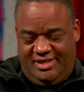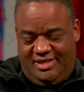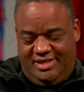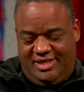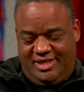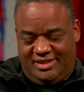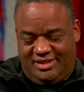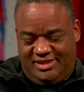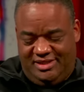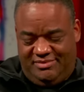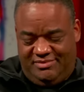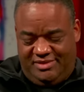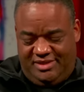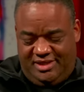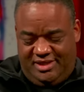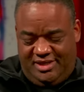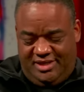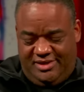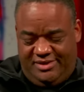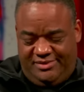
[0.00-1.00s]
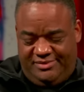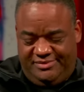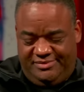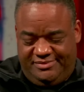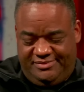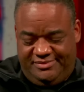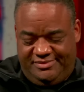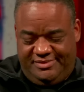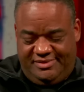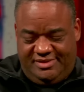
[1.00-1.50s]
That seems low.
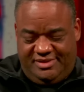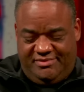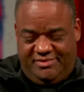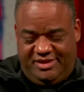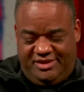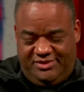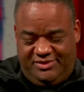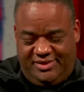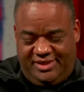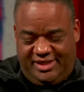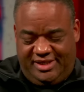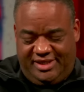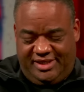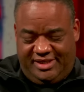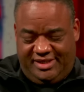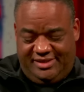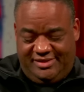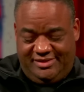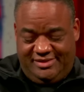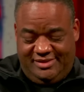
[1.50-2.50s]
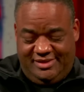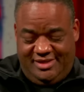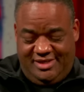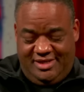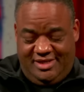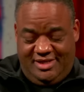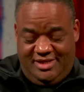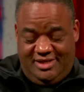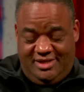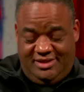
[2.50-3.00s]
Let me do it again.
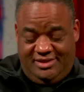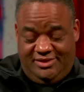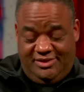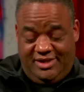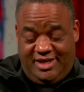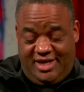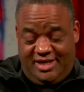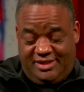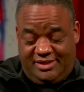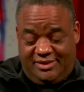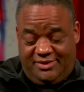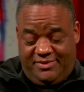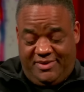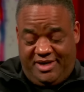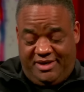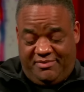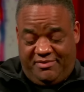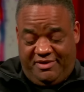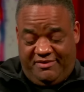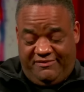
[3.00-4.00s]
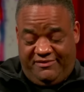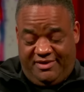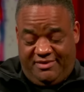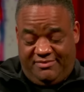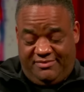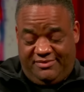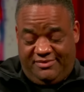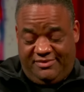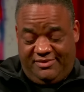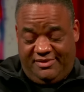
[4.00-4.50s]
You guys correct me if
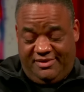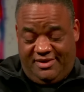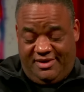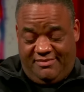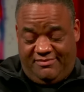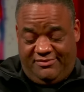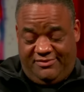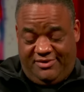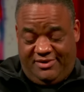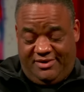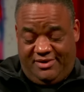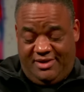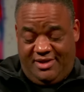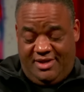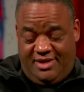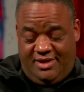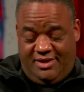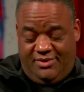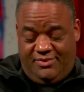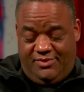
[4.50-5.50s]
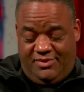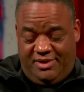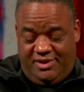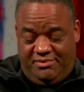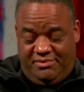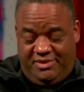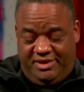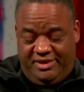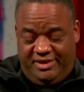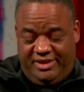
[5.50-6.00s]
I'm wrong.
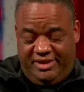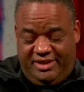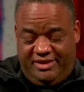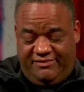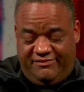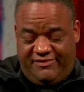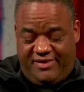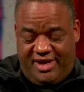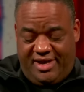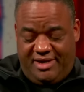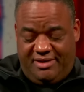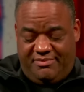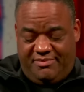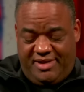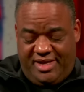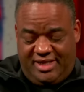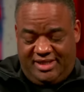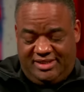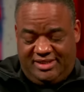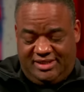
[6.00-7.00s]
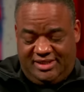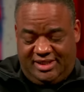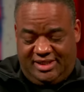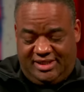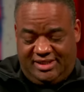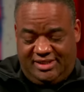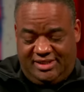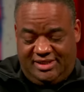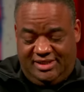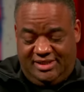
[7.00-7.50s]
1 million divided by
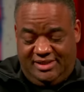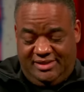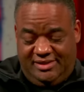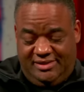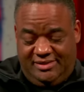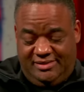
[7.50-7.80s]
60.